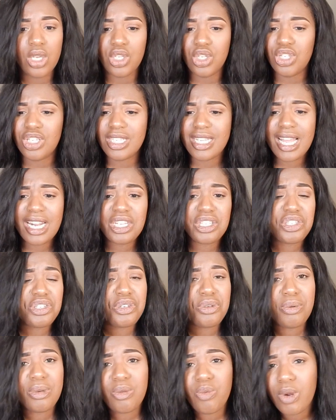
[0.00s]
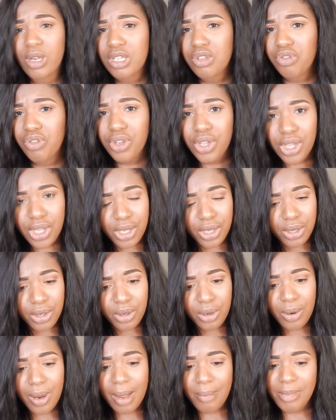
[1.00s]
you just gotta do what works for
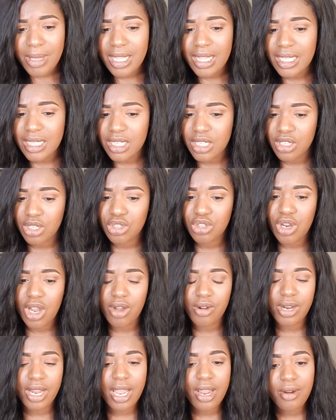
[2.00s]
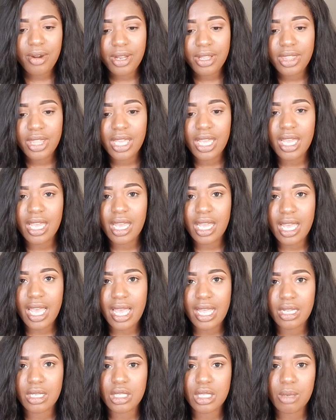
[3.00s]
you. I mean, this is a trial and error thing,
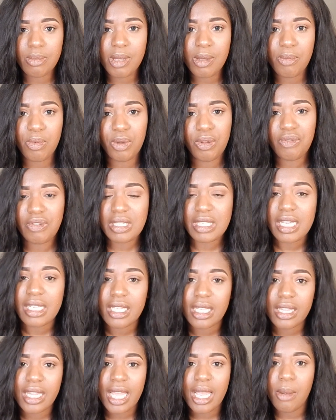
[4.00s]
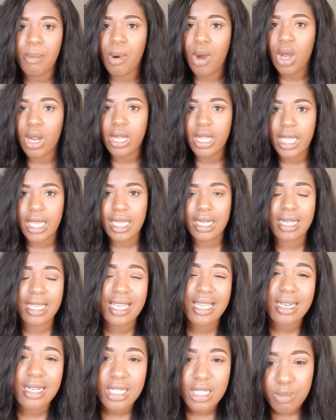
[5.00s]
and some people even said that they bought like an
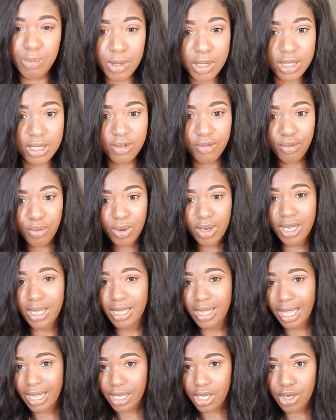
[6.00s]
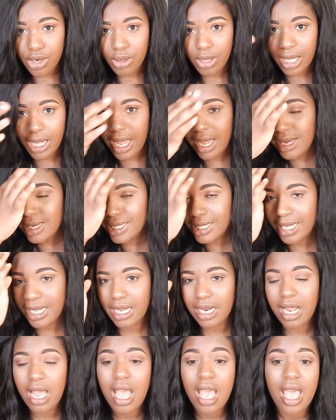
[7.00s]
inexpensive one, like, you know, like I
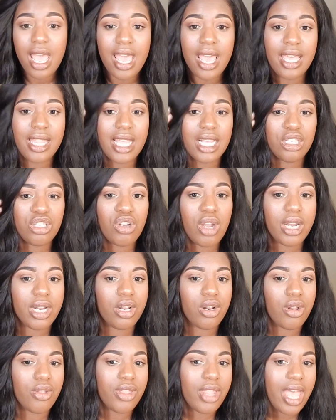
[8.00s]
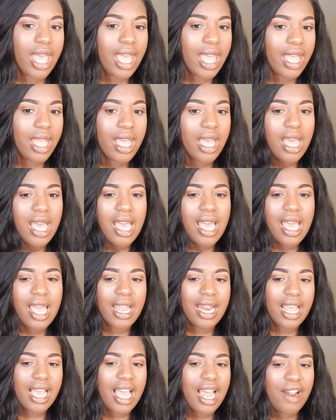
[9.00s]
did, and they tried it on that
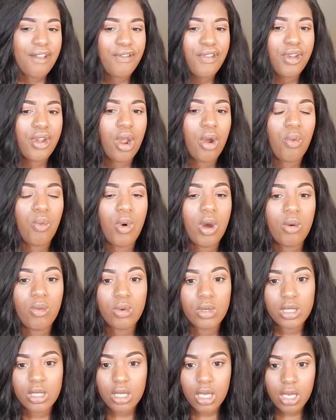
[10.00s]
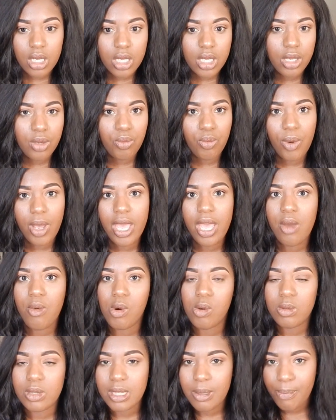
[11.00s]
and they kind of figure out what was a good way,
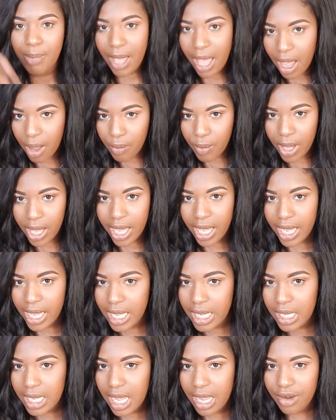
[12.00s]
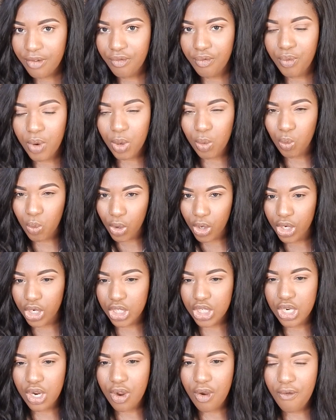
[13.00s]
what was a bad way, and kind of what
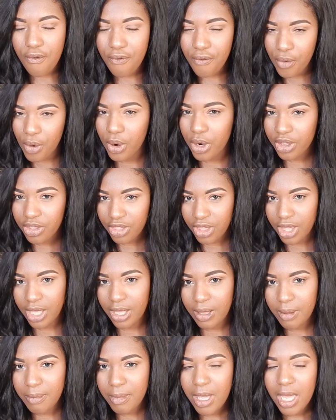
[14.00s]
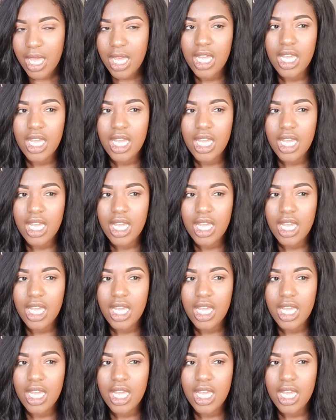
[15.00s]
worked for them.